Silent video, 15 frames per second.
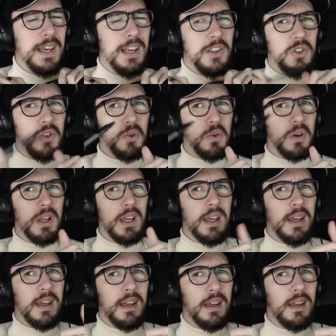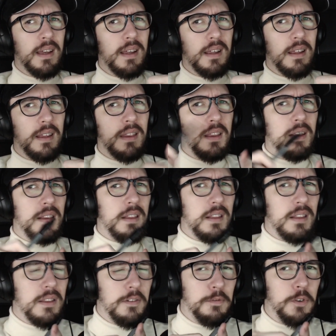So
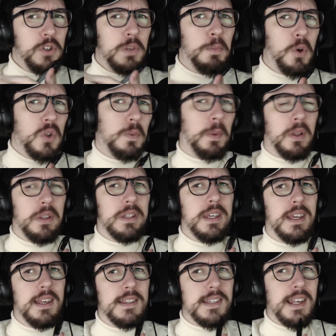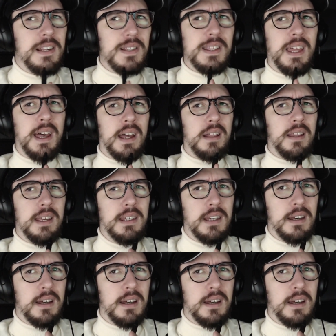the first possibility is that like